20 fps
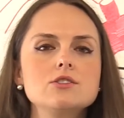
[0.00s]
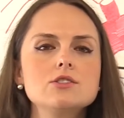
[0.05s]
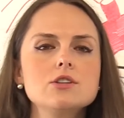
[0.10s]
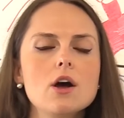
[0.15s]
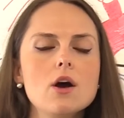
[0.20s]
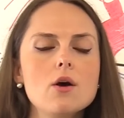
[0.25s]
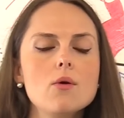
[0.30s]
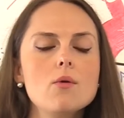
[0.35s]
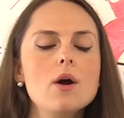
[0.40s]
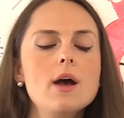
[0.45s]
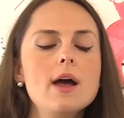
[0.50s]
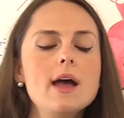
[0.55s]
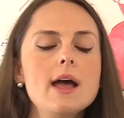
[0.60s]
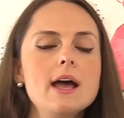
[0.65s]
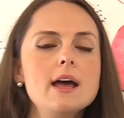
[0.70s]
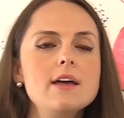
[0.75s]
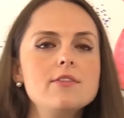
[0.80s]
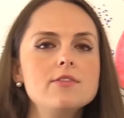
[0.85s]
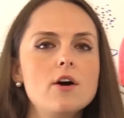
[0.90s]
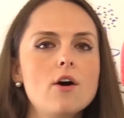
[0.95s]
So
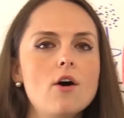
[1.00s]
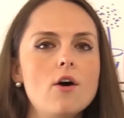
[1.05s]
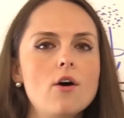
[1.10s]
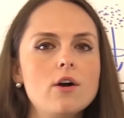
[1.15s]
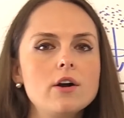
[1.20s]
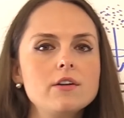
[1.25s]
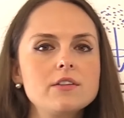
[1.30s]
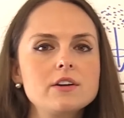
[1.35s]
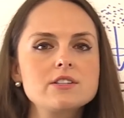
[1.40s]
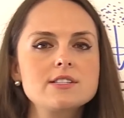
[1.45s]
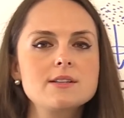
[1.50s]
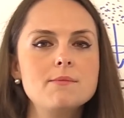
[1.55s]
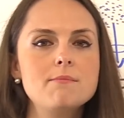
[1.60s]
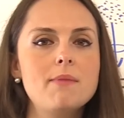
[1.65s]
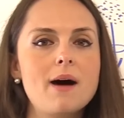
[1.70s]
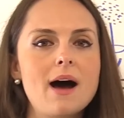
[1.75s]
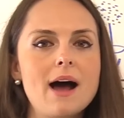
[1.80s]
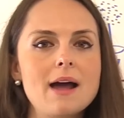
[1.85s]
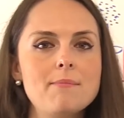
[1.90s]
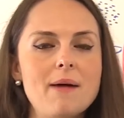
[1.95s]
in the heart, there's
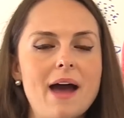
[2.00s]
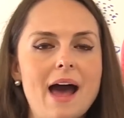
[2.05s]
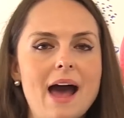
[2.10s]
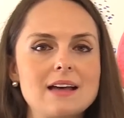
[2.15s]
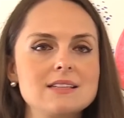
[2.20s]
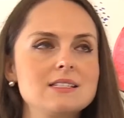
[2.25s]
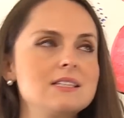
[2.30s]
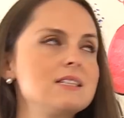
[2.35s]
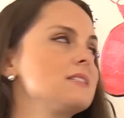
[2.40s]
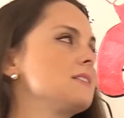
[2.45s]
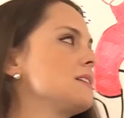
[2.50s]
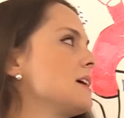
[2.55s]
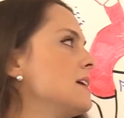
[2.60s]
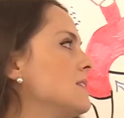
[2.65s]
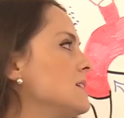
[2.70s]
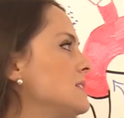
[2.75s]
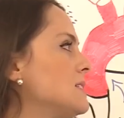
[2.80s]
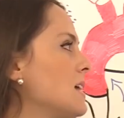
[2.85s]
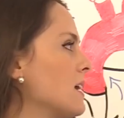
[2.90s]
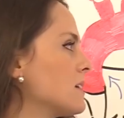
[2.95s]
some bypasses,
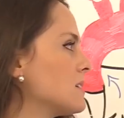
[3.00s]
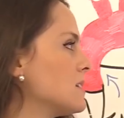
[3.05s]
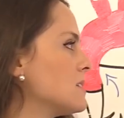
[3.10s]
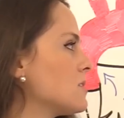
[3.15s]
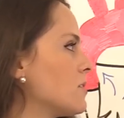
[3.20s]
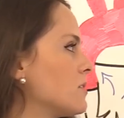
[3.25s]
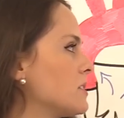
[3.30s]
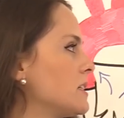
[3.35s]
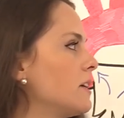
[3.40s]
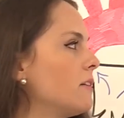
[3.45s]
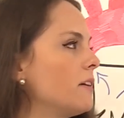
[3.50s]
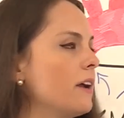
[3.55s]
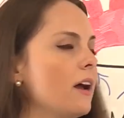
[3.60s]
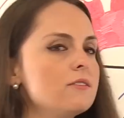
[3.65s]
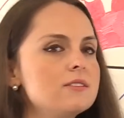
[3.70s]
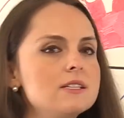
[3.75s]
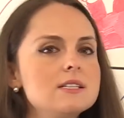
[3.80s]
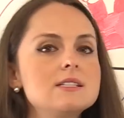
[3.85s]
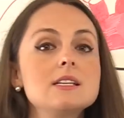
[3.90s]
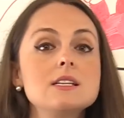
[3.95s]
and the ductus
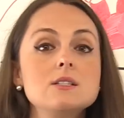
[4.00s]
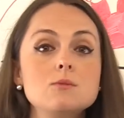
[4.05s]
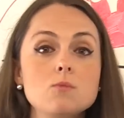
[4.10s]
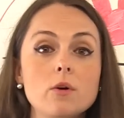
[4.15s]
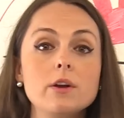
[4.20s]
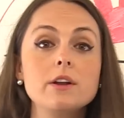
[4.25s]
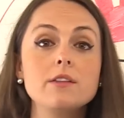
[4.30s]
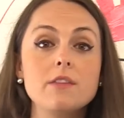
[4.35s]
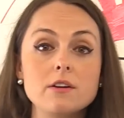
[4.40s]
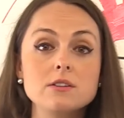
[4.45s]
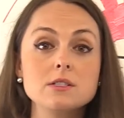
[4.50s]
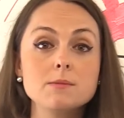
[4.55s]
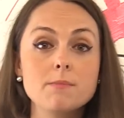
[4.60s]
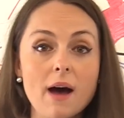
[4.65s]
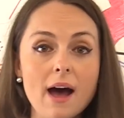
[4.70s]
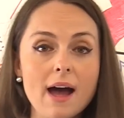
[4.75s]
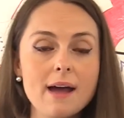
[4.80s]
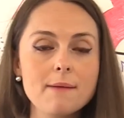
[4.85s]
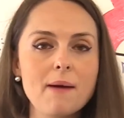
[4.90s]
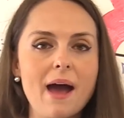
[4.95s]
arteriosus is one of those
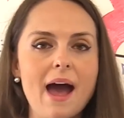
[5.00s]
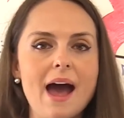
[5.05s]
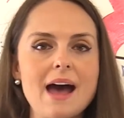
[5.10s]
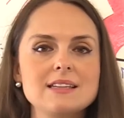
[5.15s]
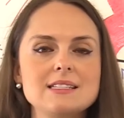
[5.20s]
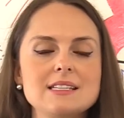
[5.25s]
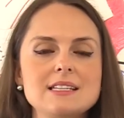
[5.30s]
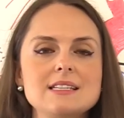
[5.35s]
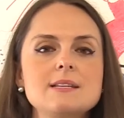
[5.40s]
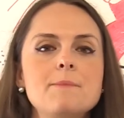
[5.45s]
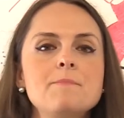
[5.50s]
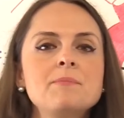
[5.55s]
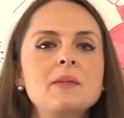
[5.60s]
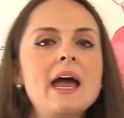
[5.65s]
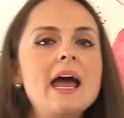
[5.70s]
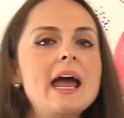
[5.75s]
bypasses.